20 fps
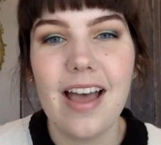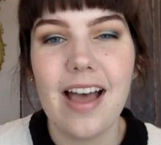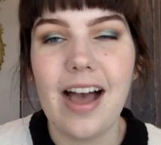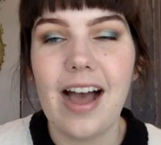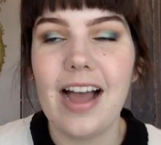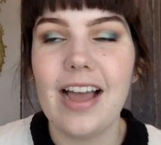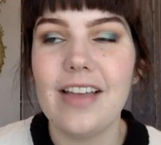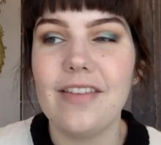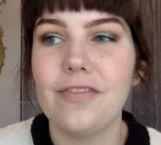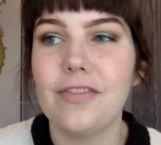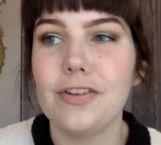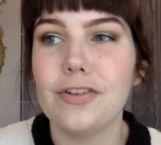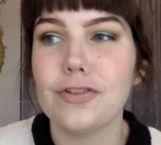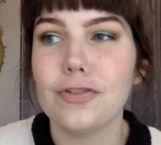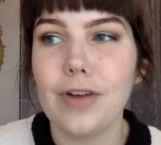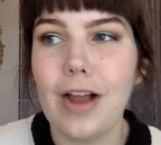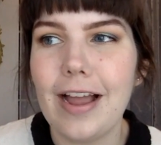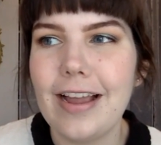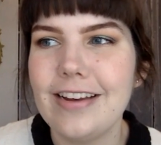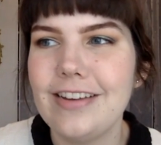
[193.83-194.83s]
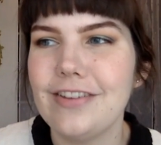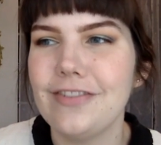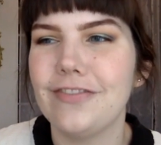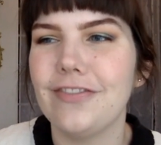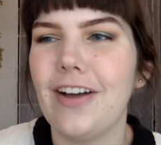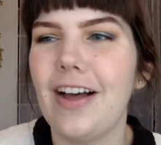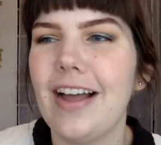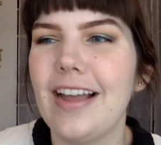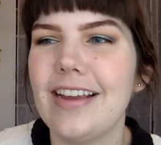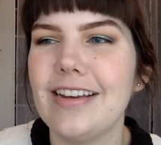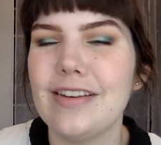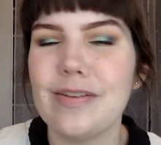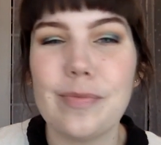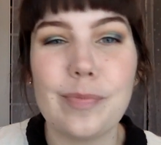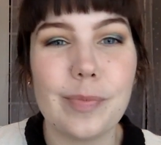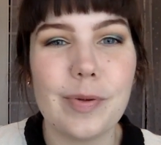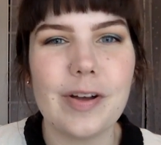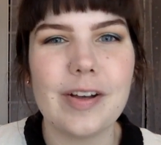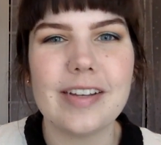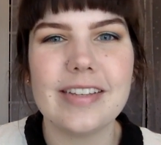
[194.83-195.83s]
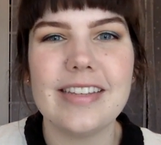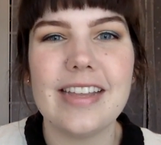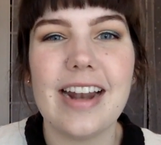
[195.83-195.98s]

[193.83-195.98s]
I've tried to find books,